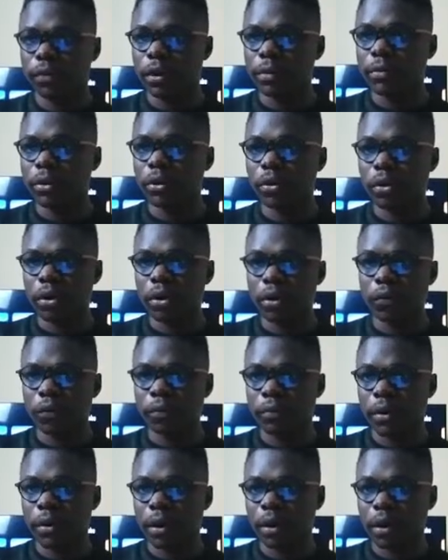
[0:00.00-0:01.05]
let me log out
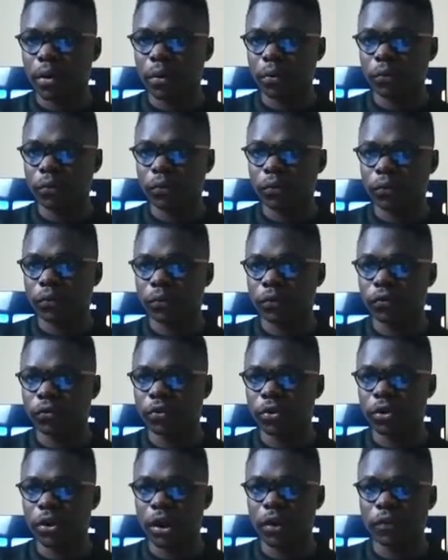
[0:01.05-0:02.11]
of my account to
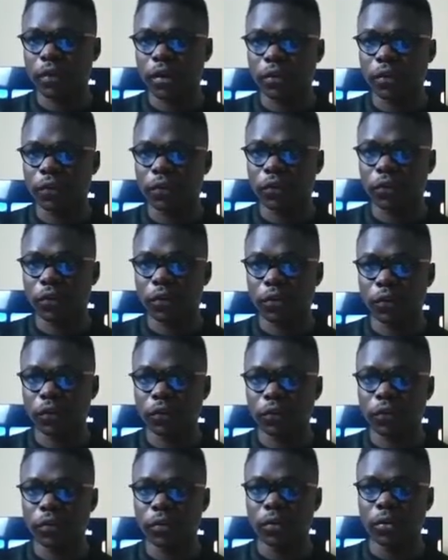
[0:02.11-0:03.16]
show you guys that this
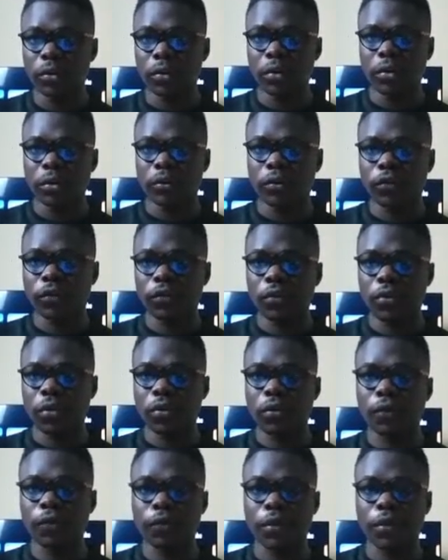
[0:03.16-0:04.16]
is not all